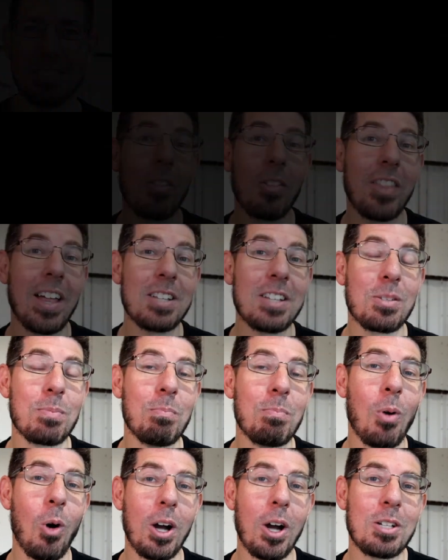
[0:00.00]
Well, that's
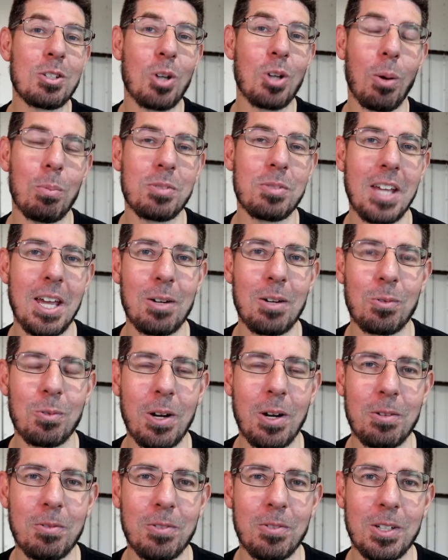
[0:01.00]
my top 10
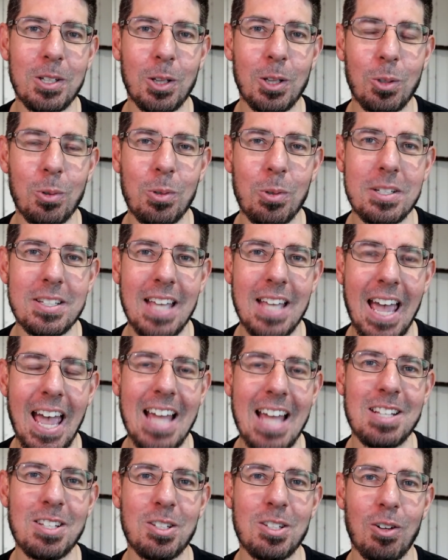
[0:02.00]
redfin lures
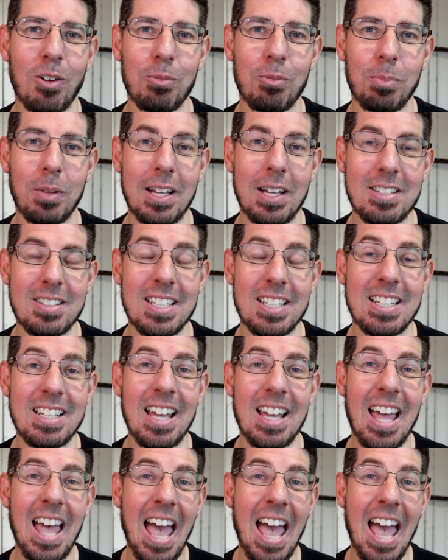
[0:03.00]
and soft plastic